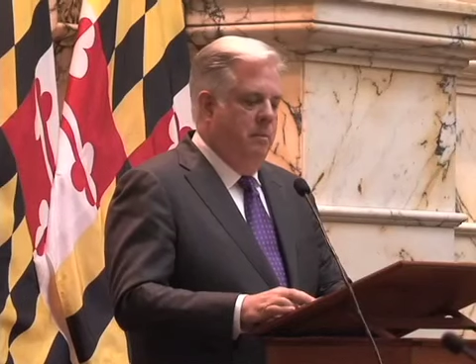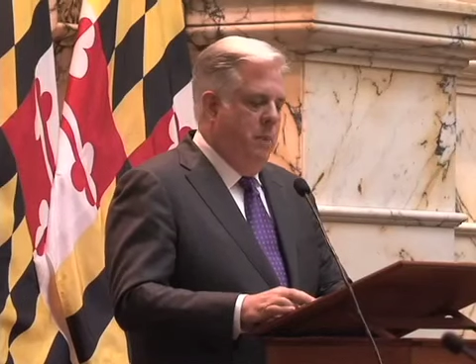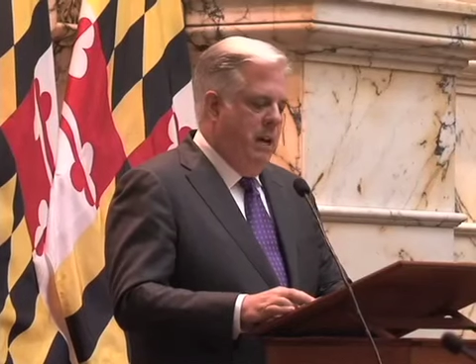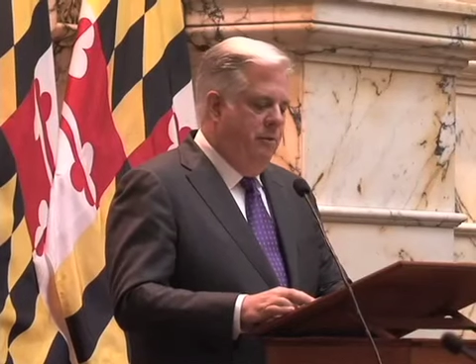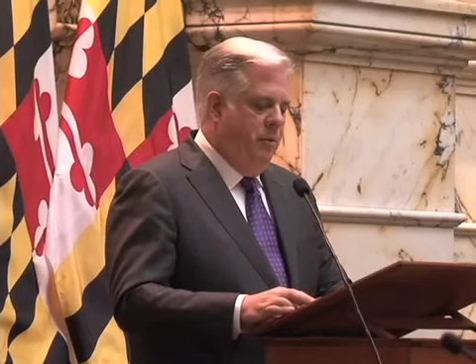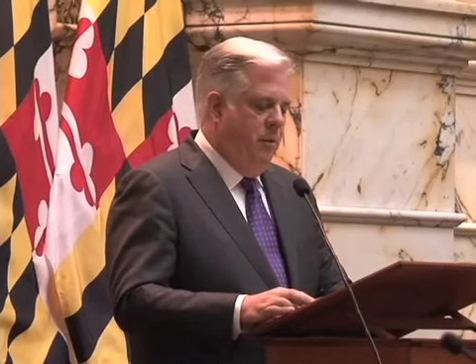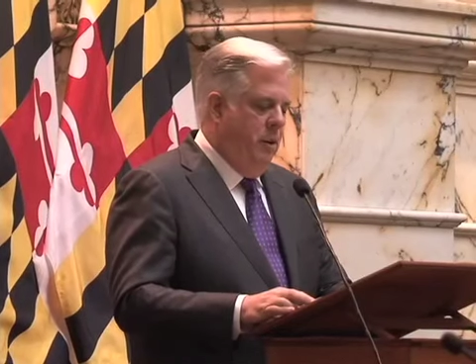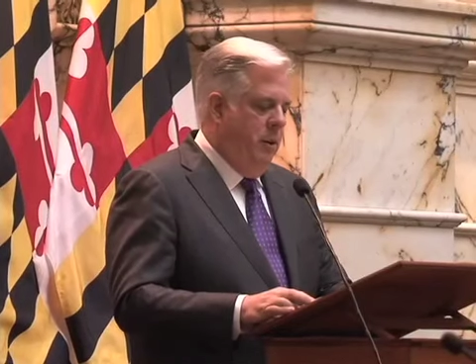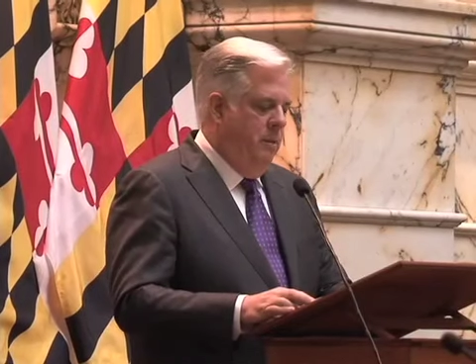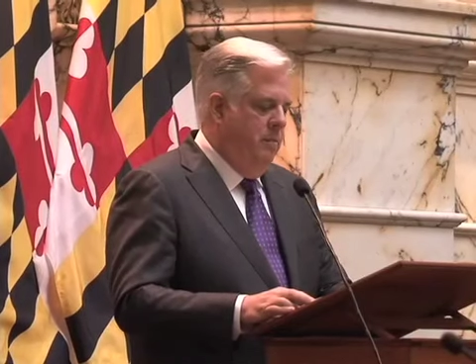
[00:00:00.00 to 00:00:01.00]
make for
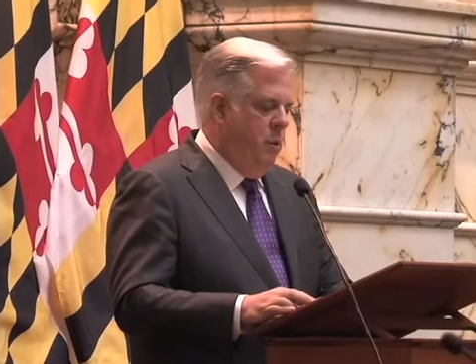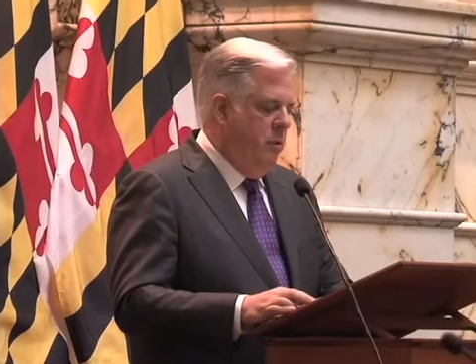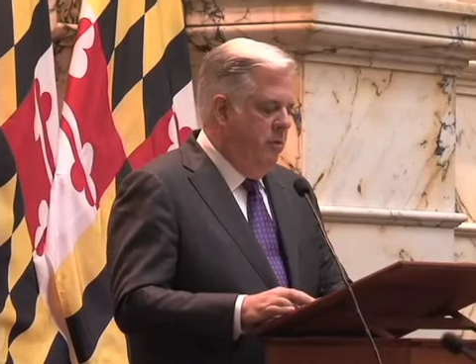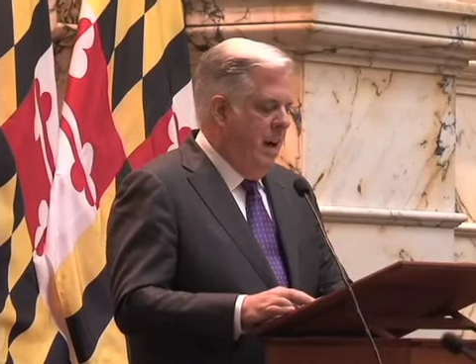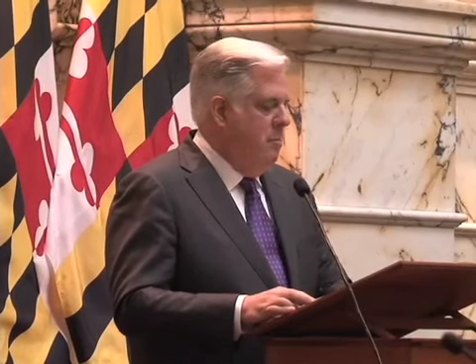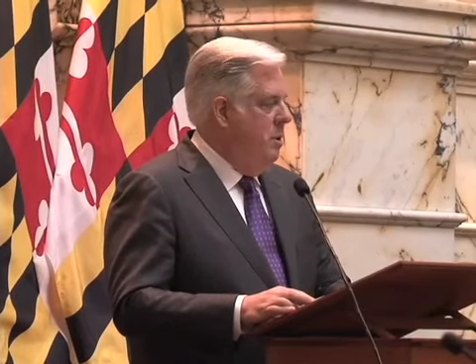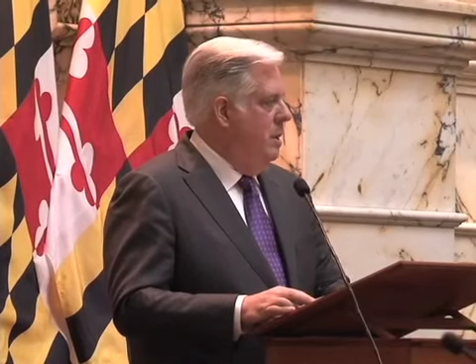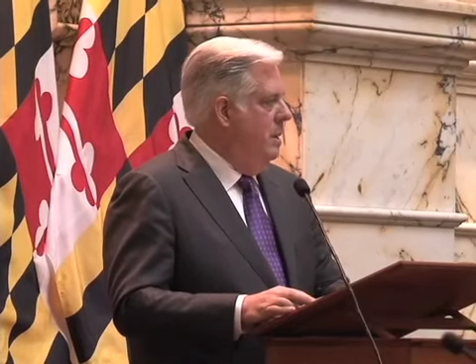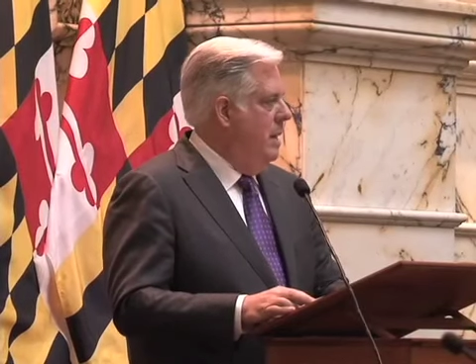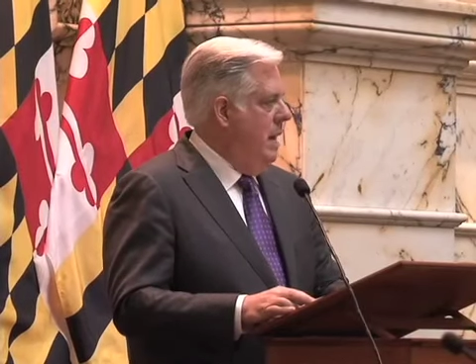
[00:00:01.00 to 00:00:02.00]
a more
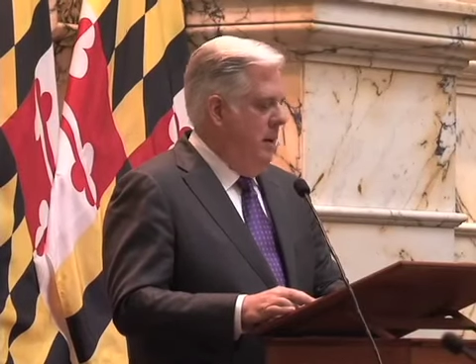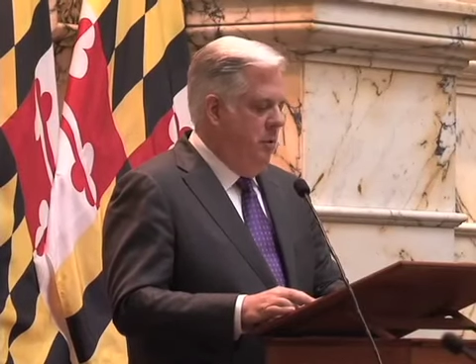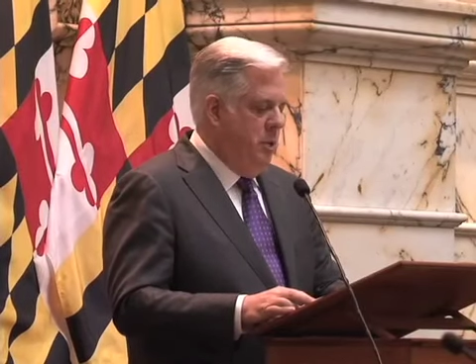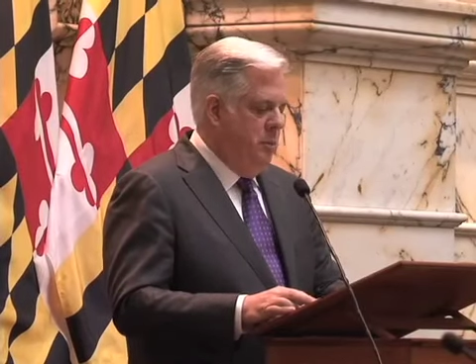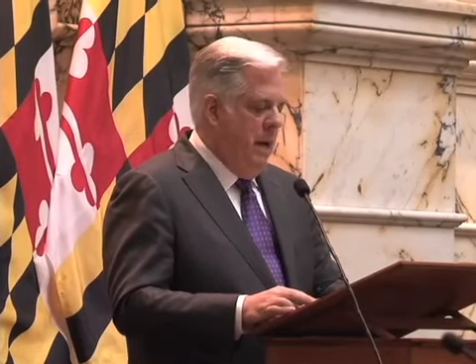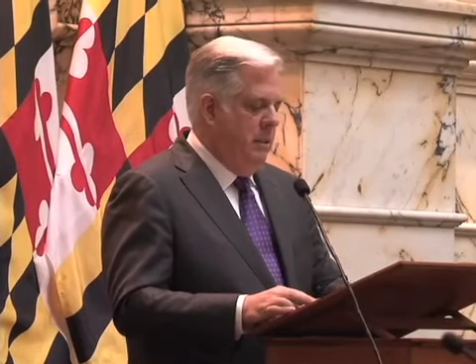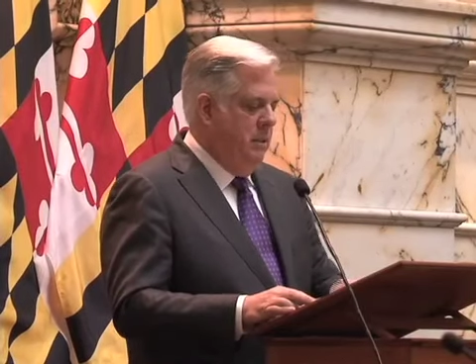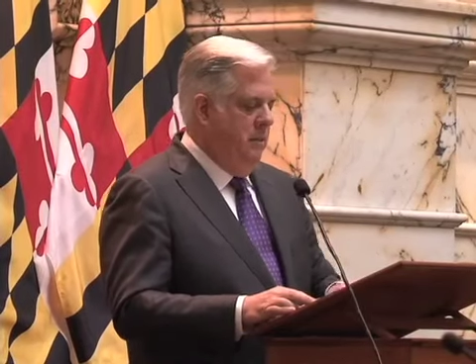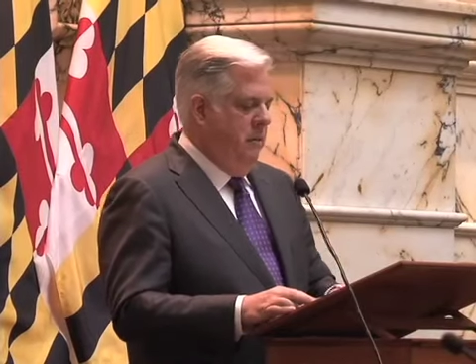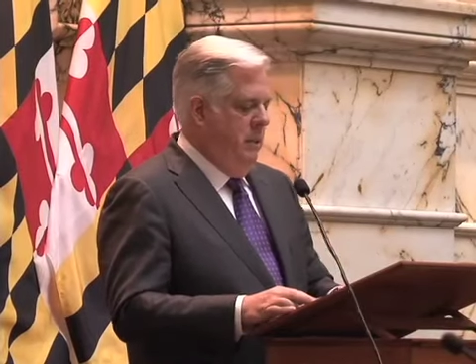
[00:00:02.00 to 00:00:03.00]
vibrant and
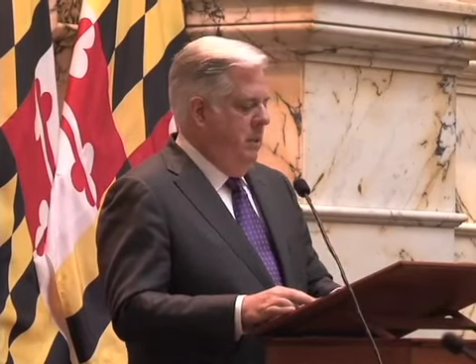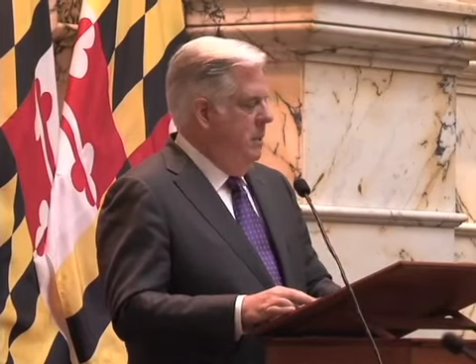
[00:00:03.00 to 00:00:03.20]
responsive